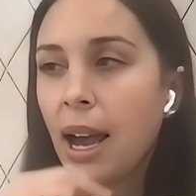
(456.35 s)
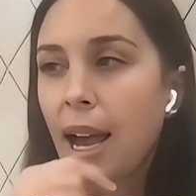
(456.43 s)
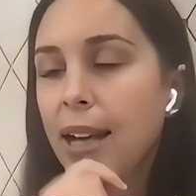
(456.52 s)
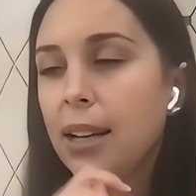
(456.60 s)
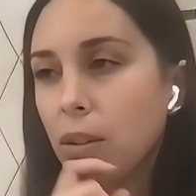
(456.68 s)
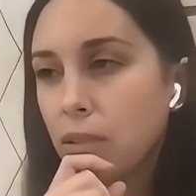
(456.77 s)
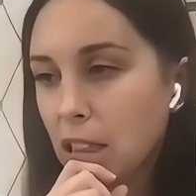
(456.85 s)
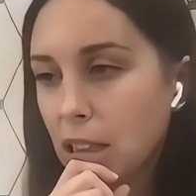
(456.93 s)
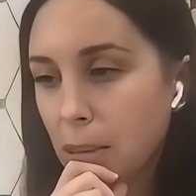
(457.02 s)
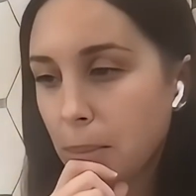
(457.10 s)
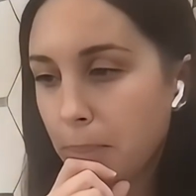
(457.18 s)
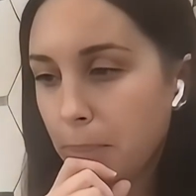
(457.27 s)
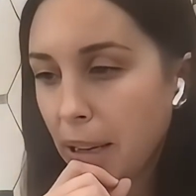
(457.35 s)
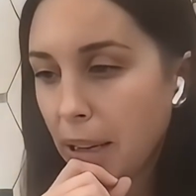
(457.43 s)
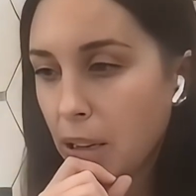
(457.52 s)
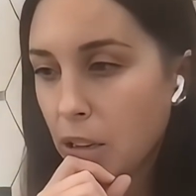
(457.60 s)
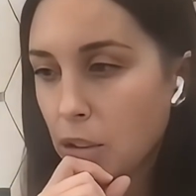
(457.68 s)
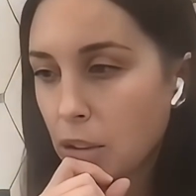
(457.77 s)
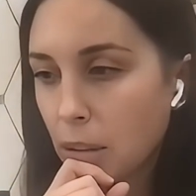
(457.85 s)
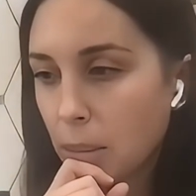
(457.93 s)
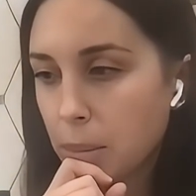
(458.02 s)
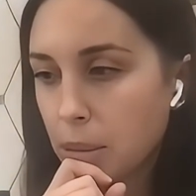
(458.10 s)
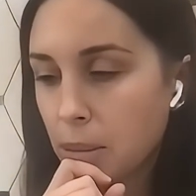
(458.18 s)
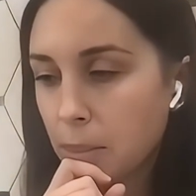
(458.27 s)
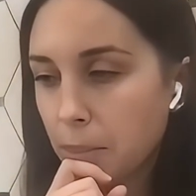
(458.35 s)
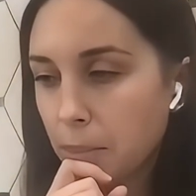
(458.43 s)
I know that the big cribs,